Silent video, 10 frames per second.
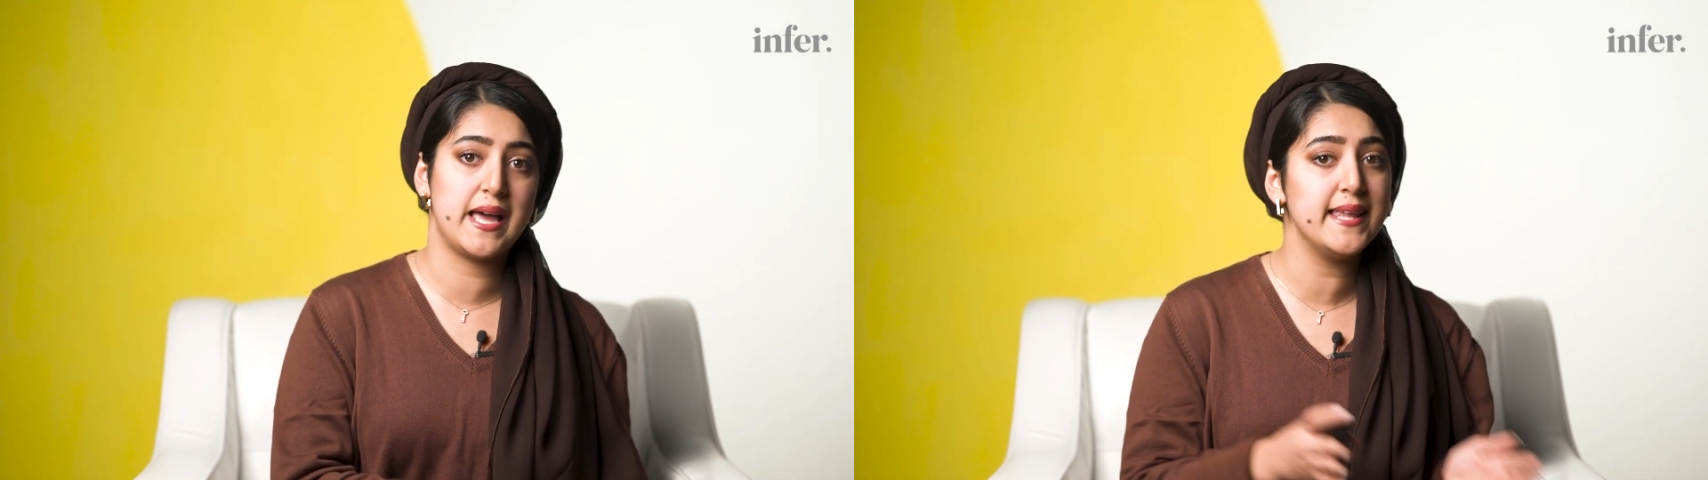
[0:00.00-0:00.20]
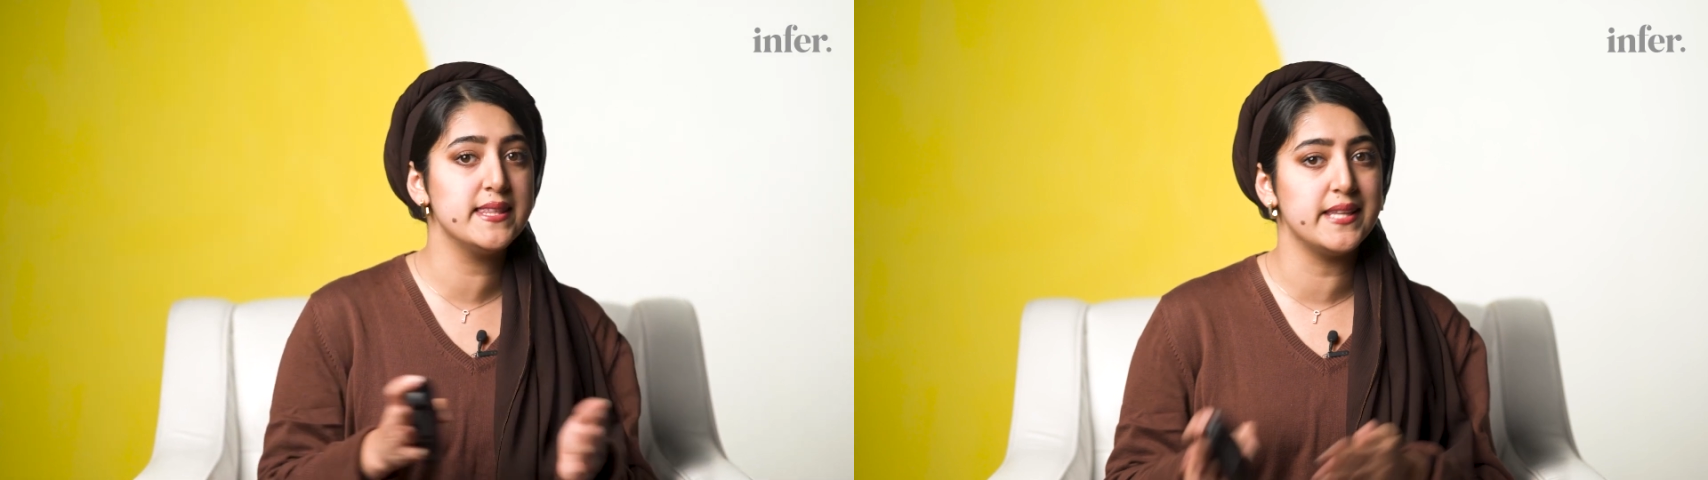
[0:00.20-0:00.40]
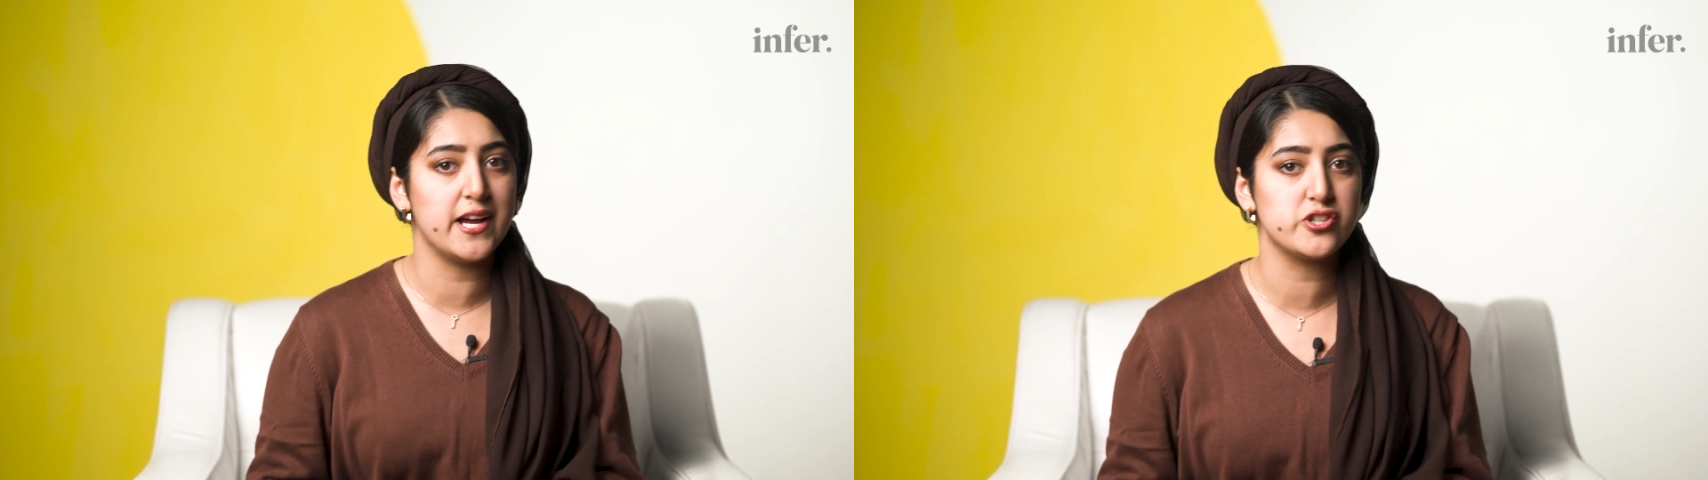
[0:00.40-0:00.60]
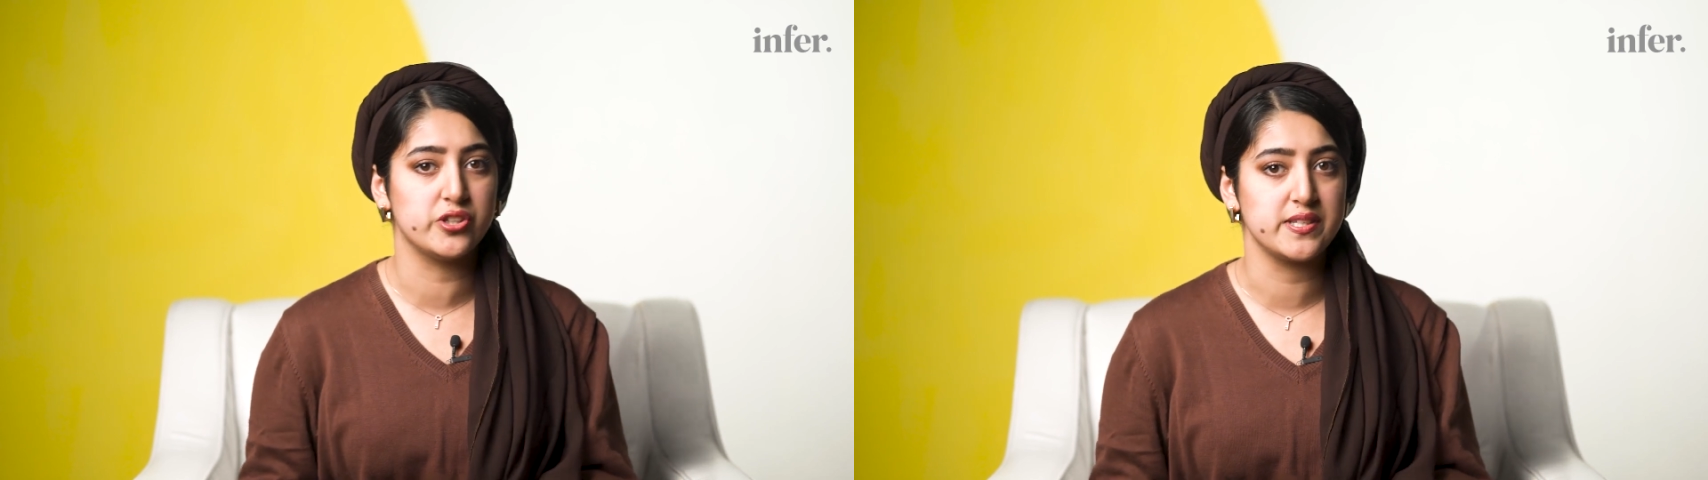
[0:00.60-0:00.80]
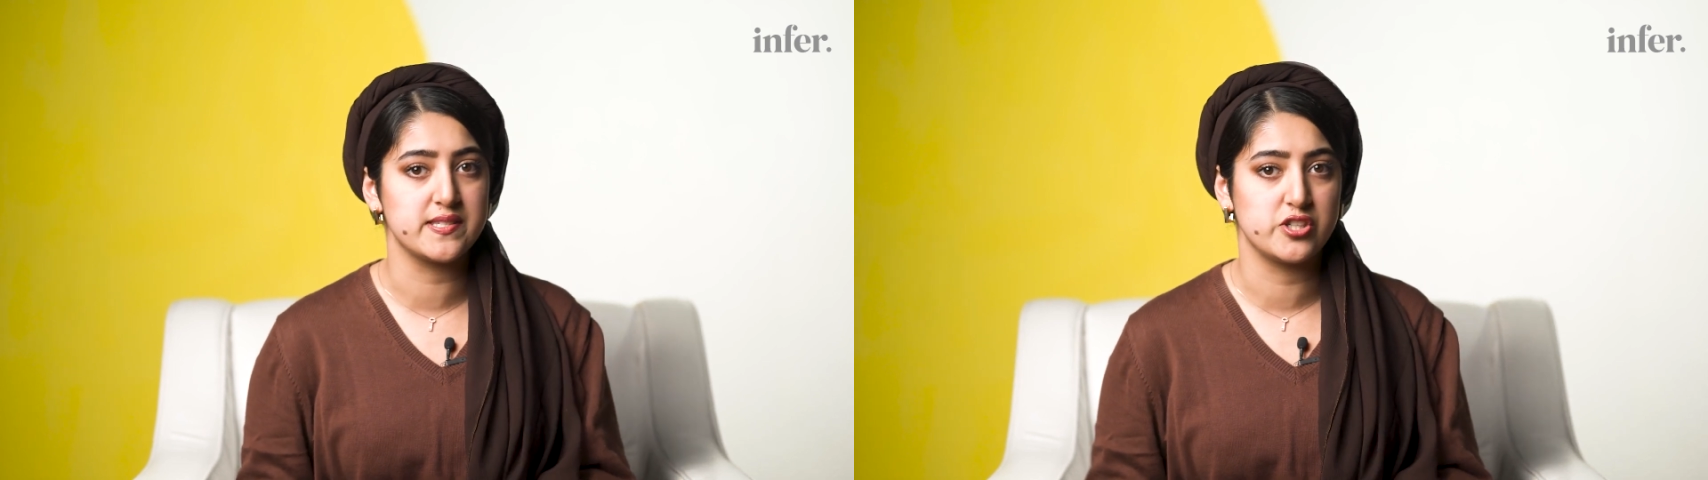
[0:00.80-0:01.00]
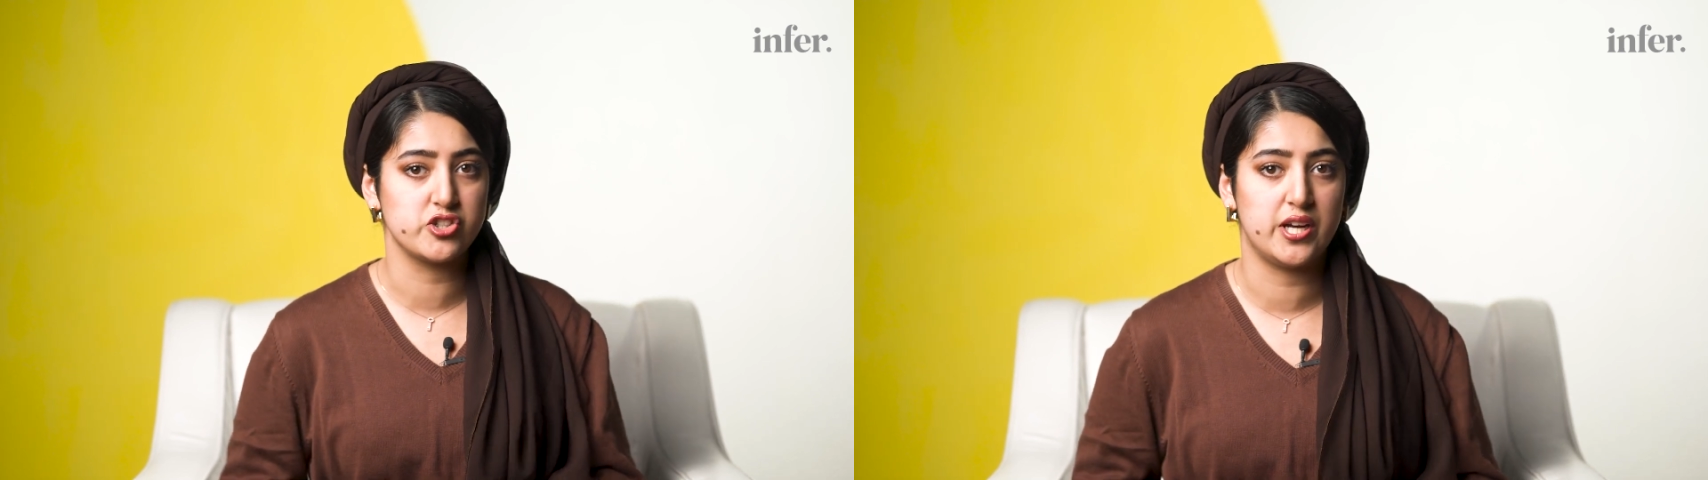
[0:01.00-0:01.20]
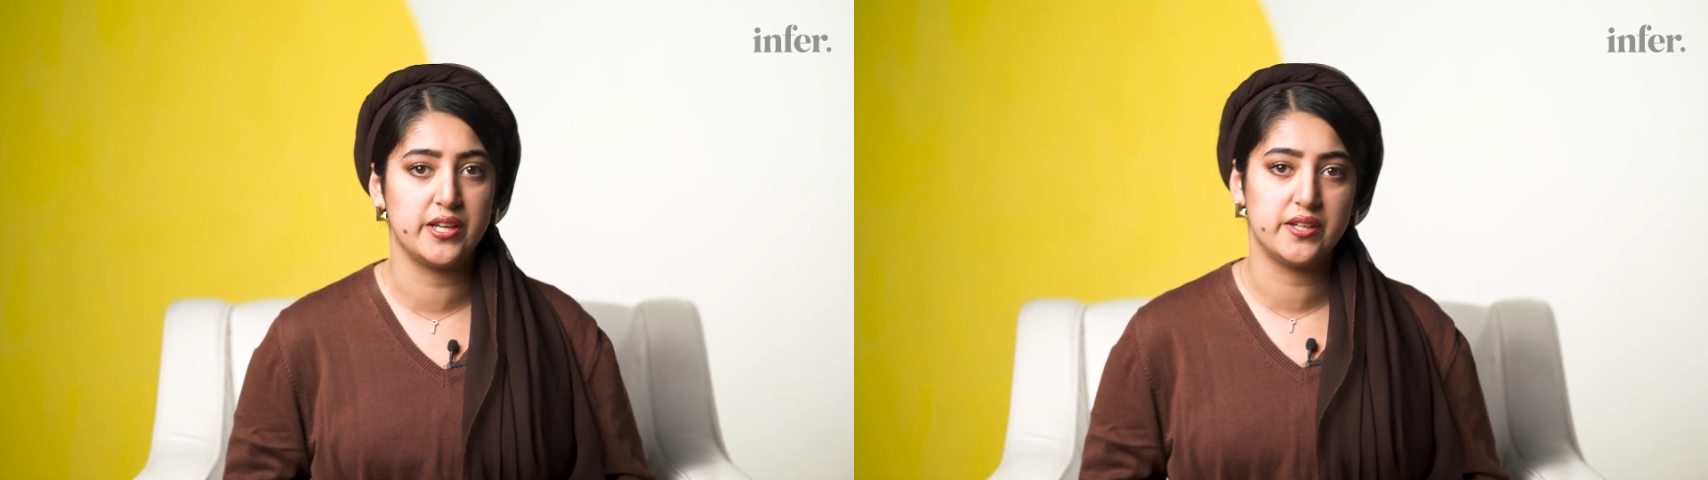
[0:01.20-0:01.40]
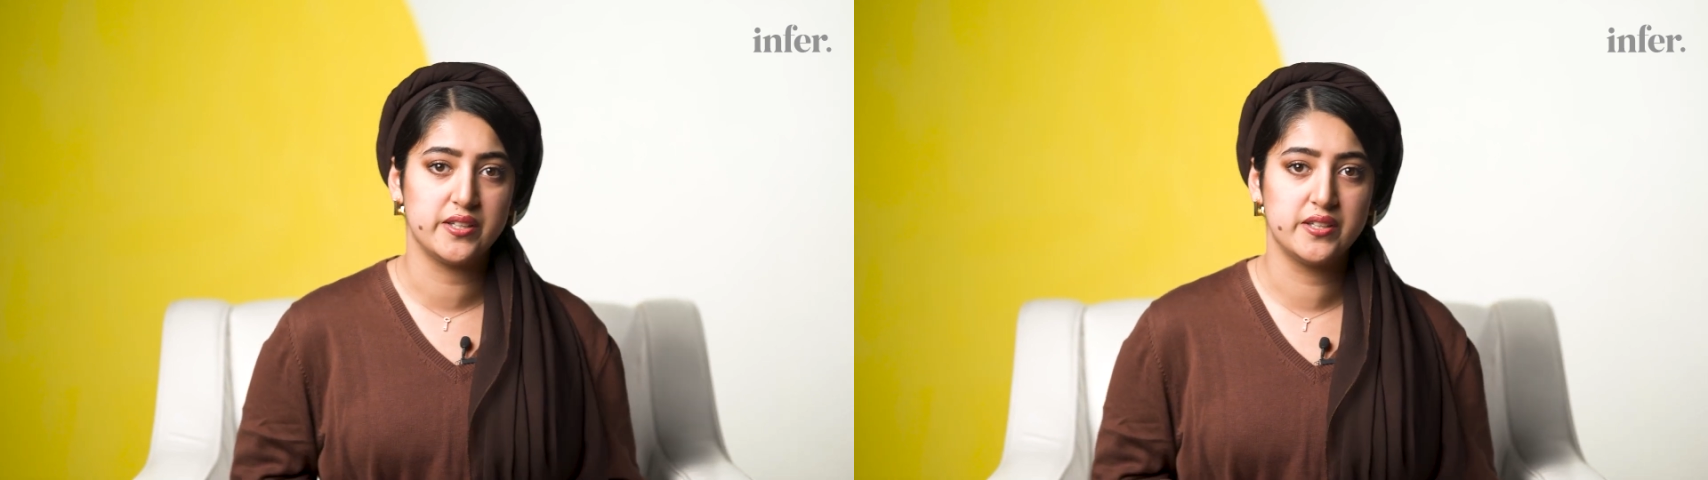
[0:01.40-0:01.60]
and nationalists in China.